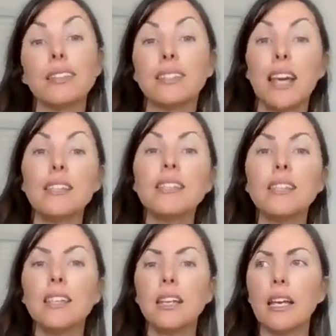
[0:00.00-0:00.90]

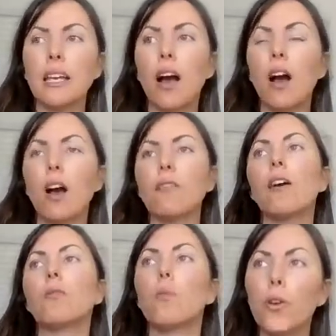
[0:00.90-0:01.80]
density of
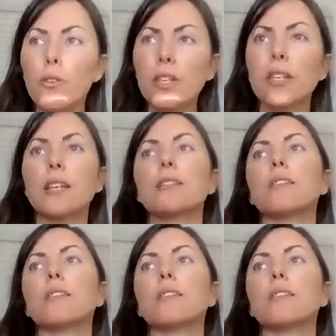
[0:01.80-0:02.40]
unworthiness,